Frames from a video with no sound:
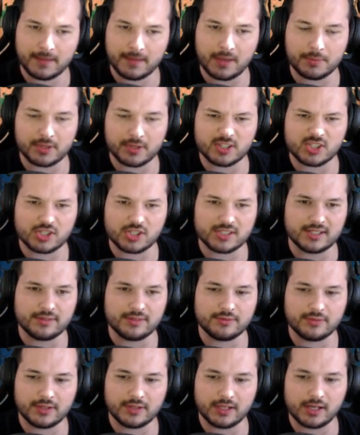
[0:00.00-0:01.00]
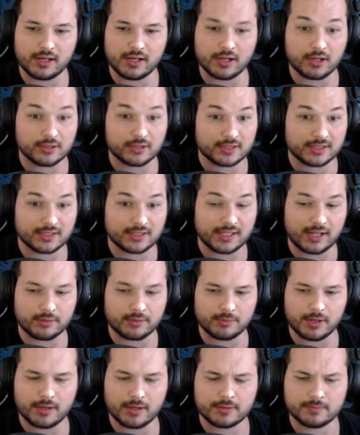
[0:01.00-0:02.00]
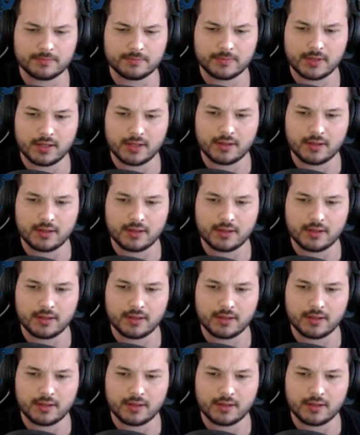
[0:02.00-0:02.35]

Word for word: Yeah, because she's living in a constant nightmare.